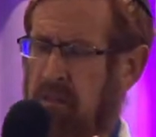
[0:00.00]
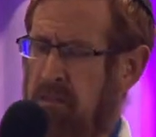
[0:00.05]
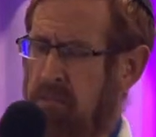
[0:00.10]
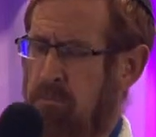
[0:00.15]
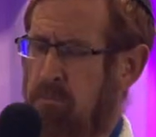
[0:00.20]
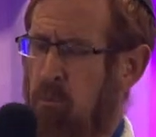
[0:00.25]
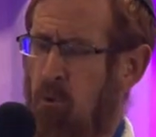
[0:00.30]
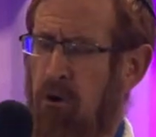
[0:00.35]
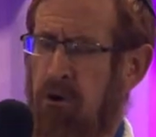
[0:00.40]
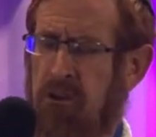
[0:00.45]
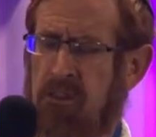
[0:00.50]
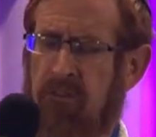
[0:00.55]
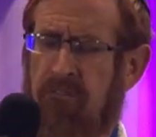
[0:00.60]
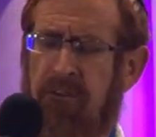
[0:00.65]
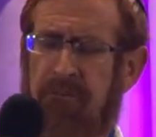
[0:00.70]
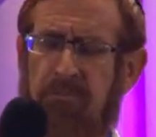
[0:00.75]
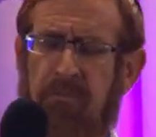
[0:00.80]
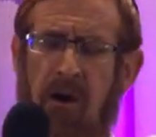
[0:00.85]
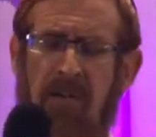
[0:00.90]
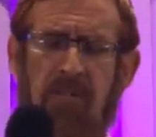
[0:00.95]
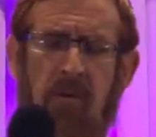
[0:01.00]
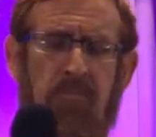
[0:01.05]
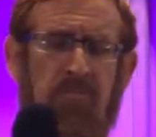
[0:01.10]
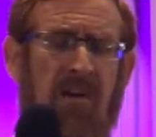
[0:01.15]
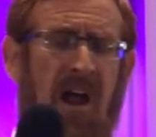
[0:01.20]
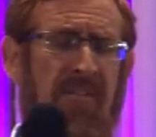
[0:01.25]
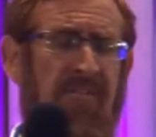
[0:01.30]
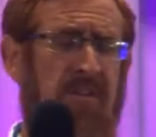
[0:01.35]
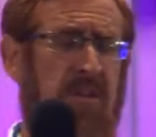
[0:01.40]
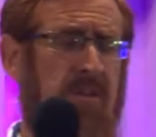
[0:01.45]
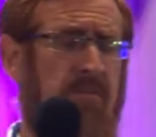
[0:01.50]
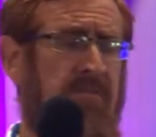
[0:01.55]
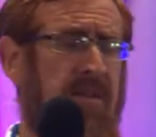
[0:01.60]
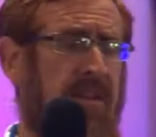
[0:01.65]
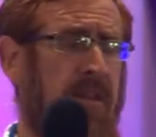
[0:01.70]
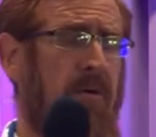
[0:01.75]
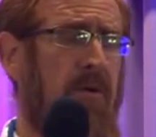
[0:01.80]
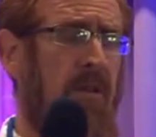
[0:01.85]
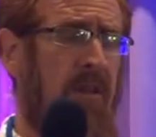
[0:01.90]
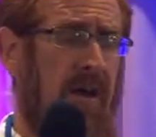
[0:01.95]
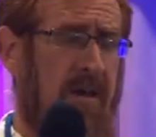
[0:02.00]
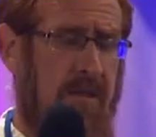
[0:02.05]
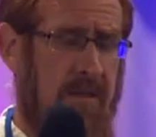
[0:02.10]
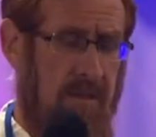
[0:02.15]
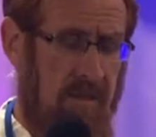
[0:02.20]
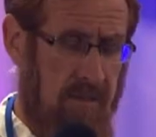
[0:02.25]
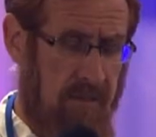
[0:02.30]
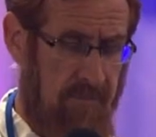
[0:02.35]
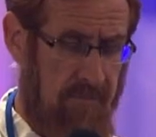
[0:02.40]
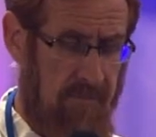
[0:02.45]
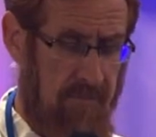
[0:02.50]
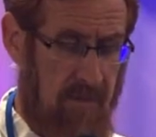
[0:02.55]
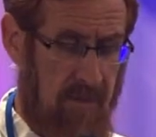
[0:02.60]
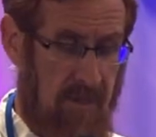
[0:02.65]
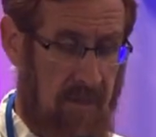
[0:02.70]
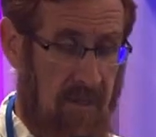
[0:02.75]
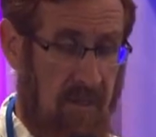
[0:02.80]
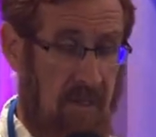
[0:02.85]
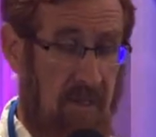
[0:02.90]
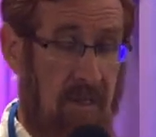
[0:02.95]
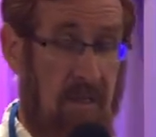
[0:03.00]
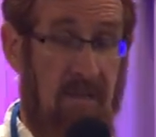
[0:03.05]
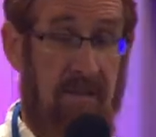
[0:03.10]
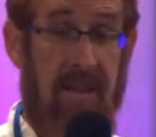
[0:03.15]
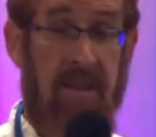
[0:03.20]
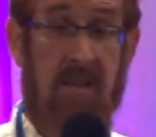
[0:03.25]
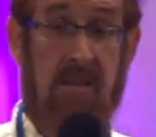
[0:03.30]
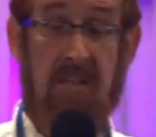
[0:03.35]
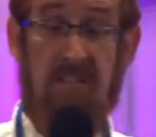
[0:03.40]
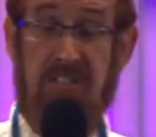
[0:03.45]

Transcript: the words of the, of the prophets materializing. Ladies